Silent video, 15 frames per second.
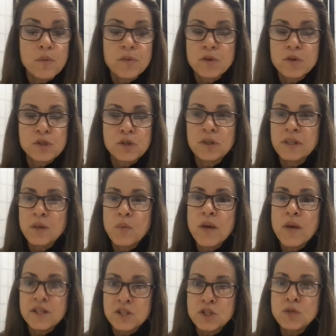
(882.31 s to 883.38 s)
there's certainly
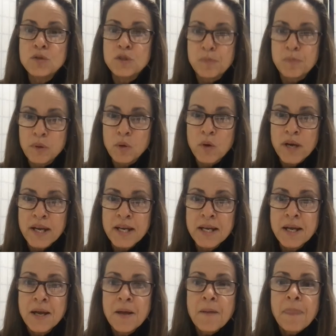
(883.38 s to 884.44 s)
ways to
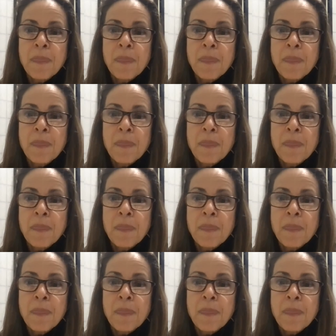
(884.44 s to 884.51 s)
deploy,